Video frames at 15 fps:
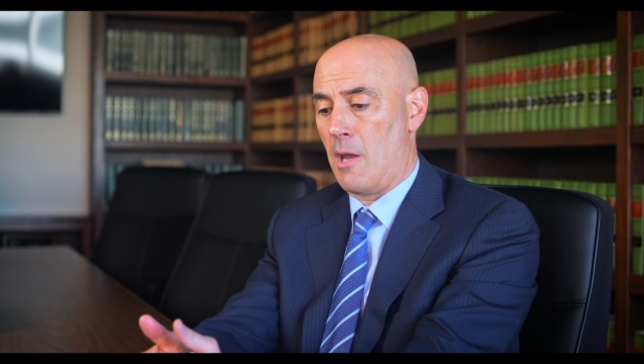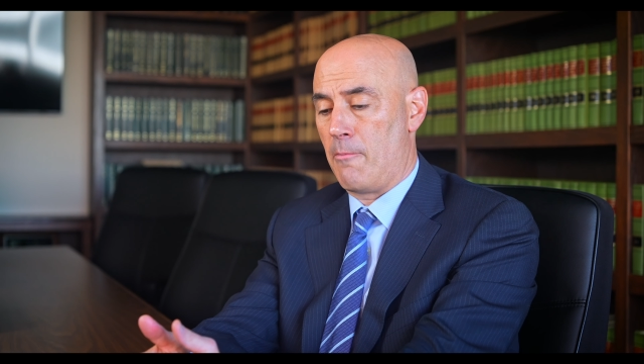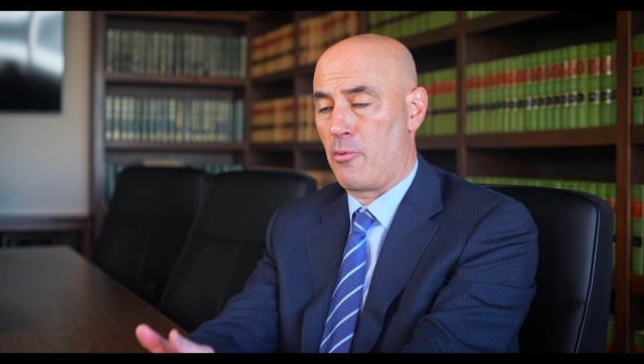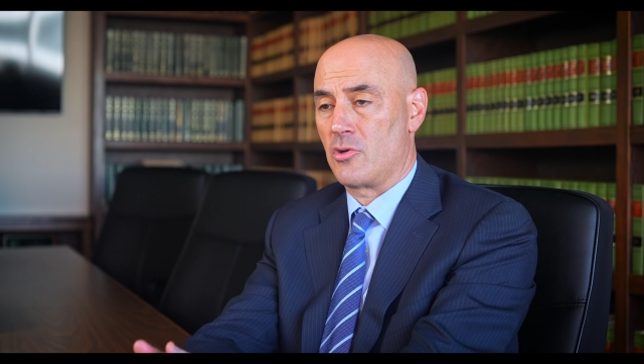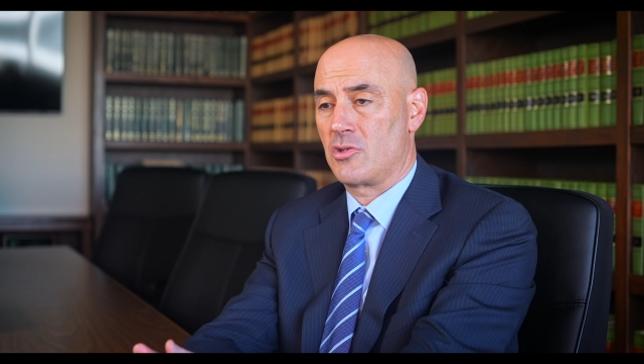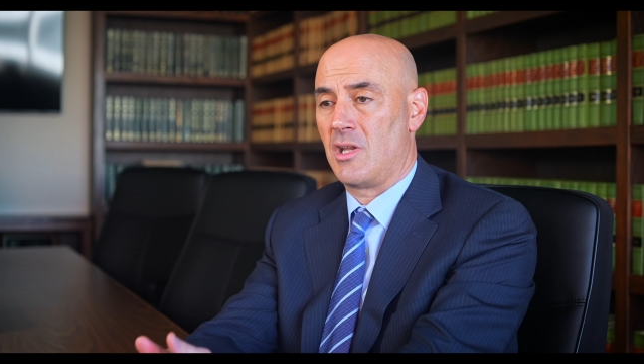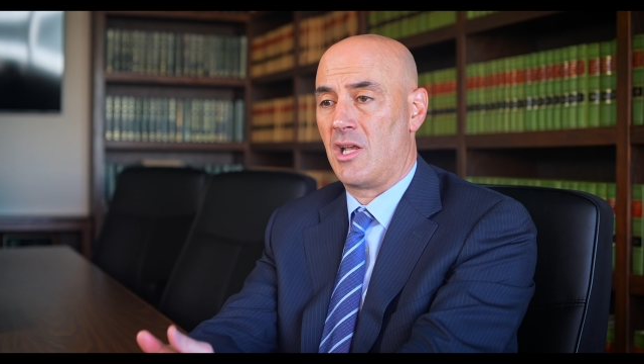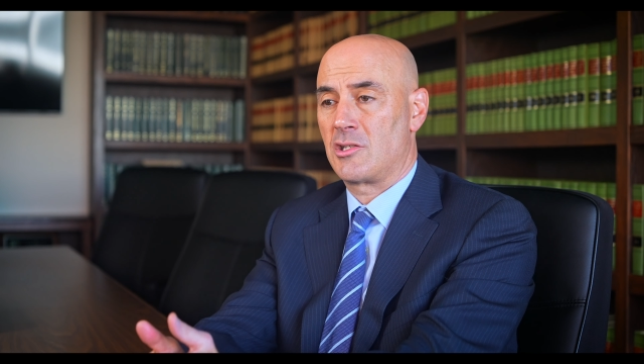a
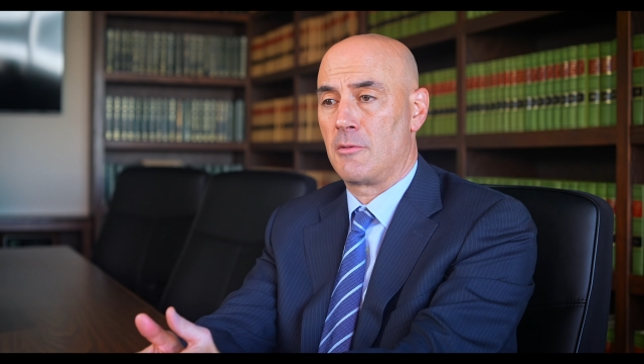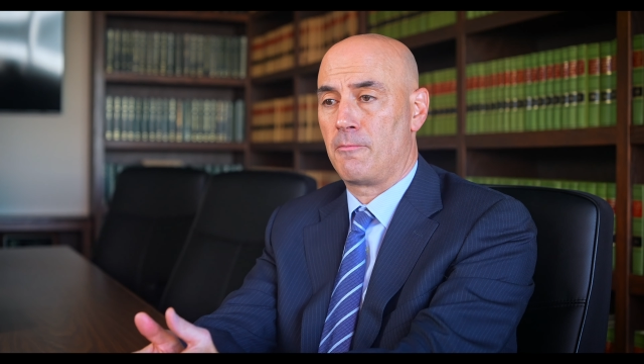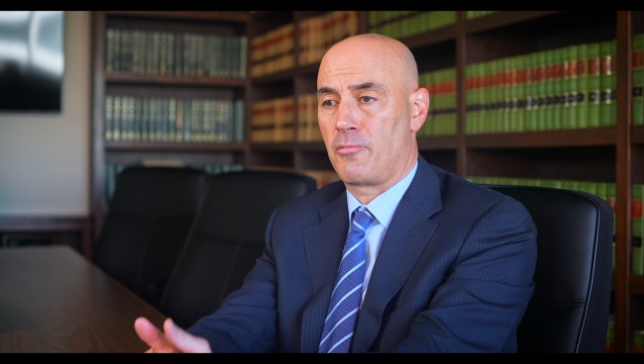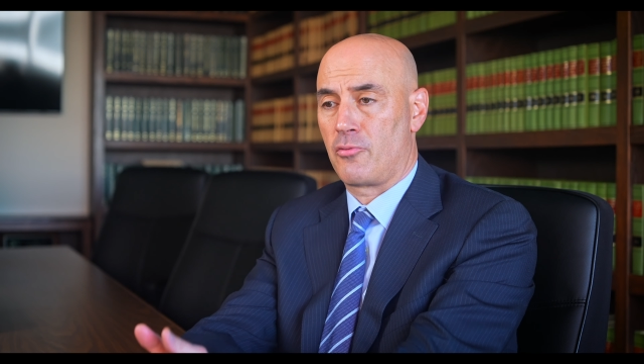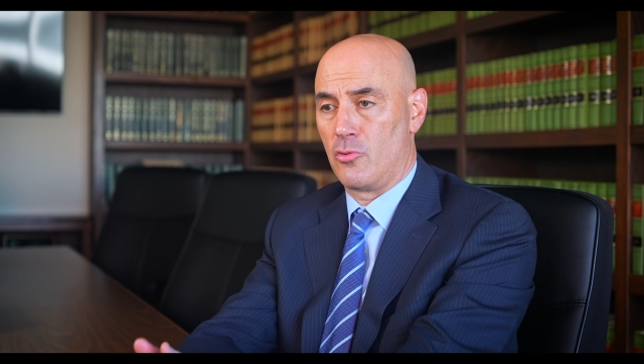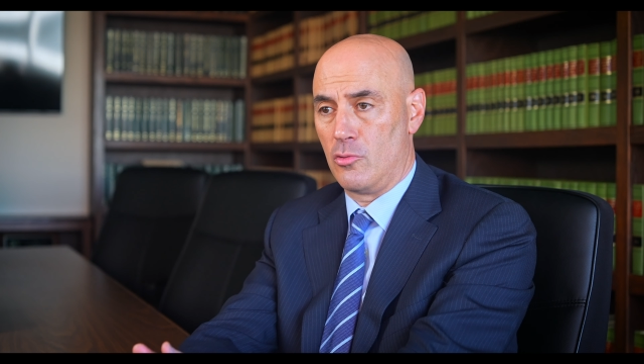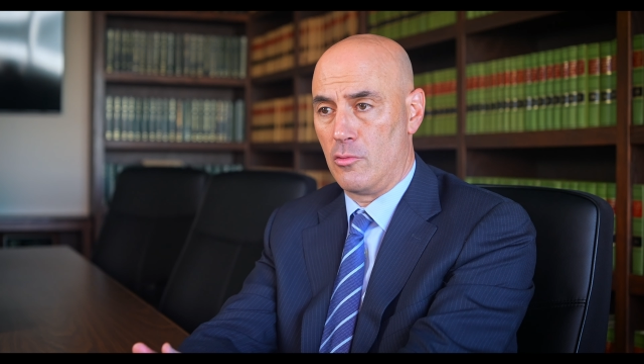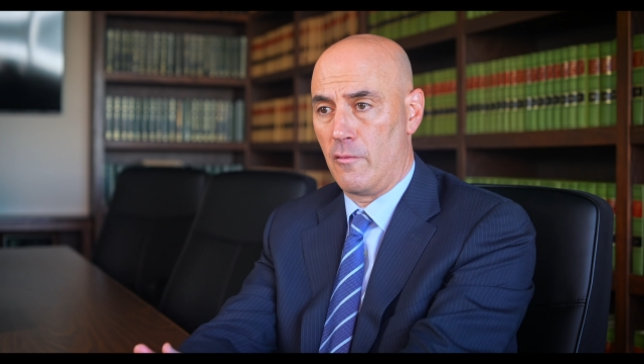person has to
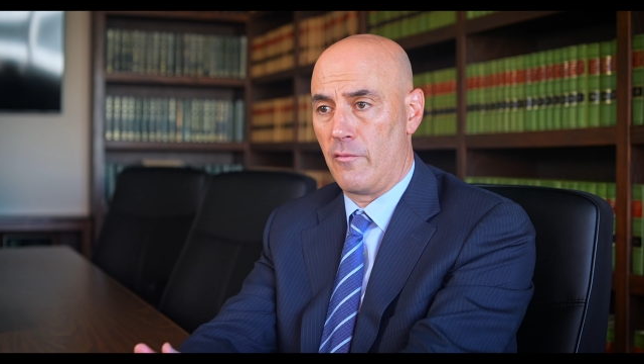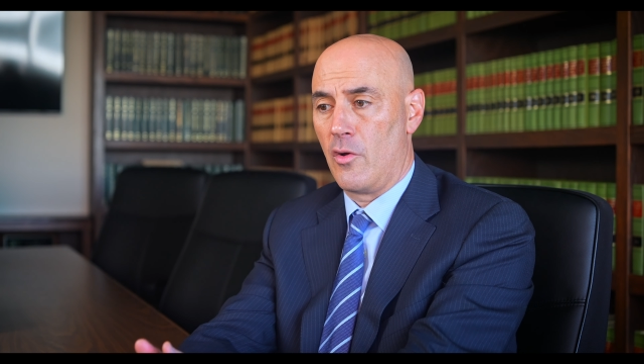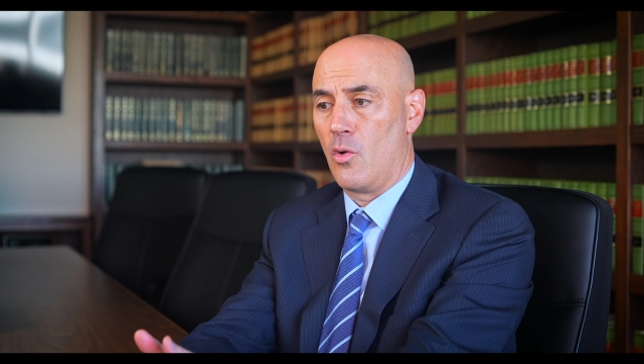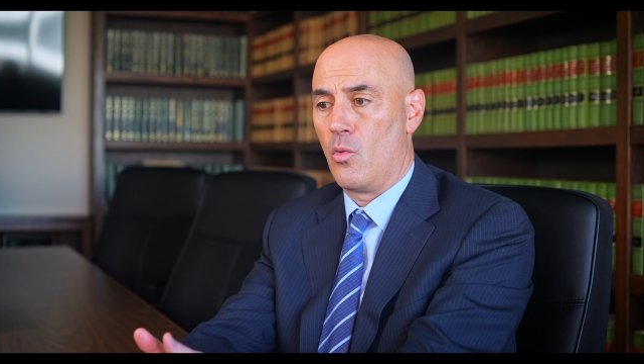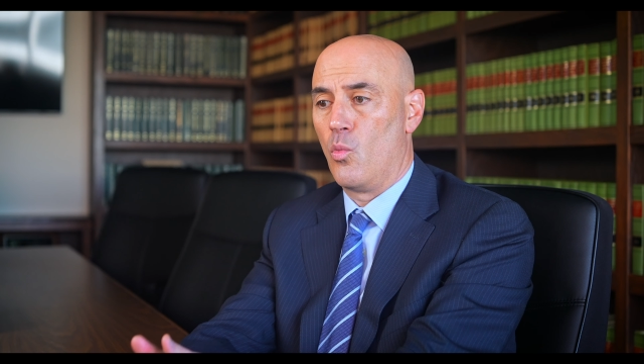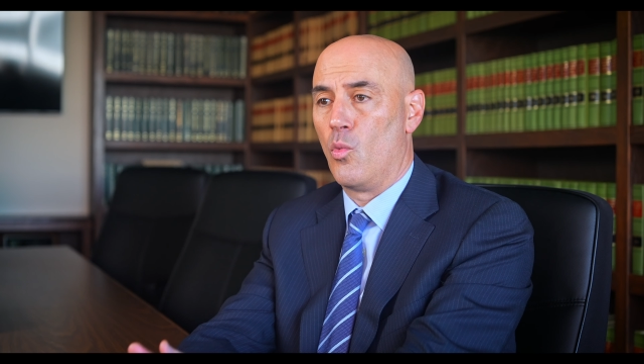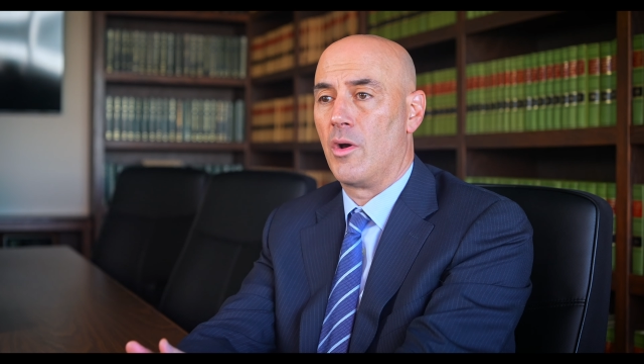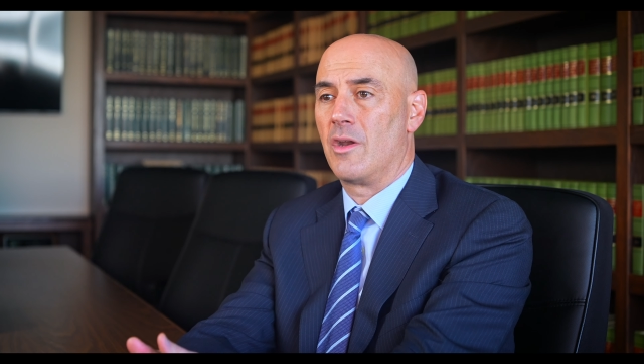prove
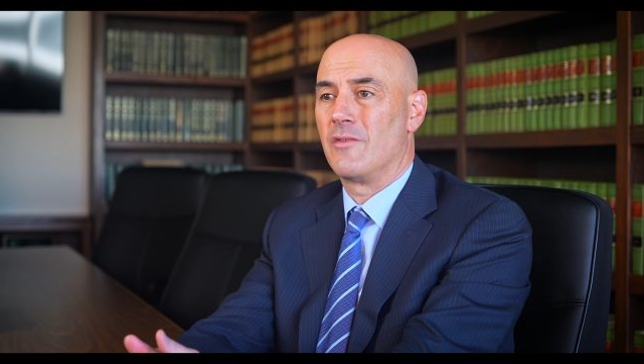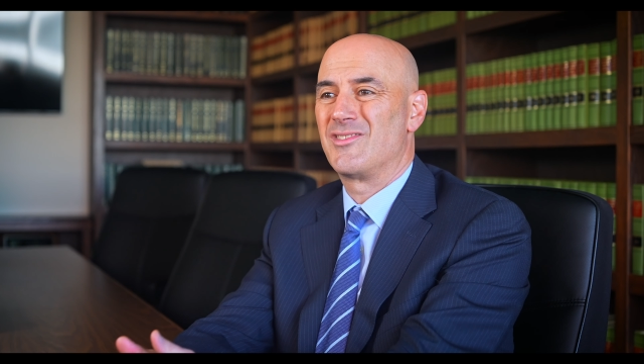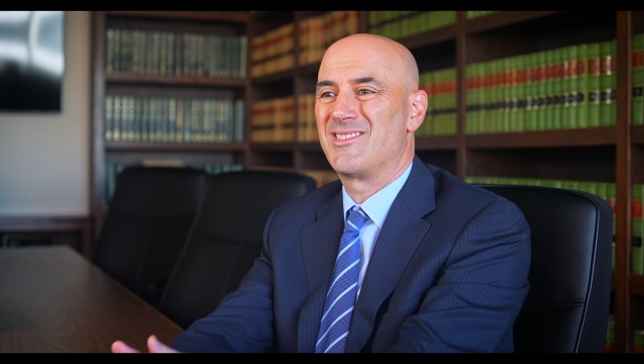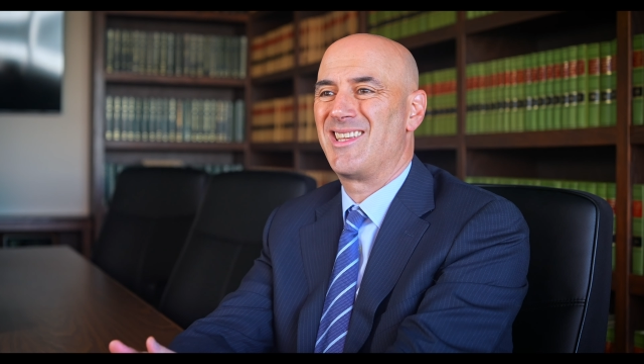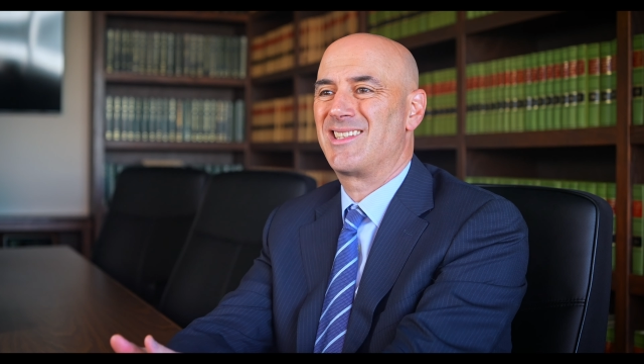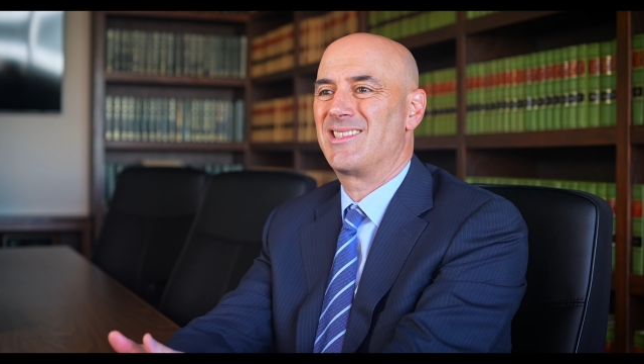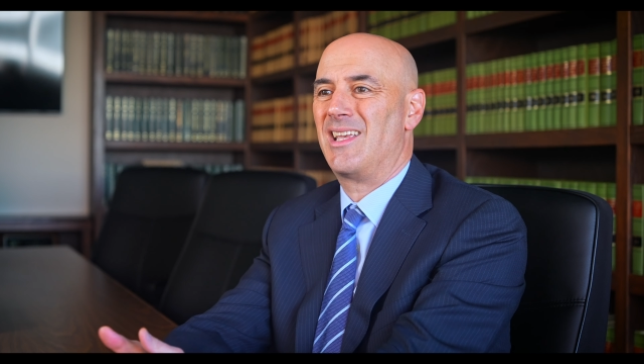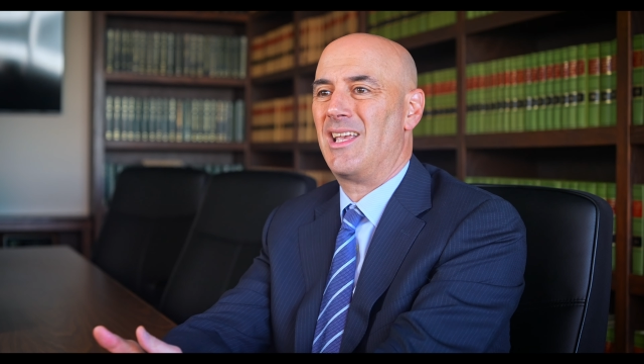one of 6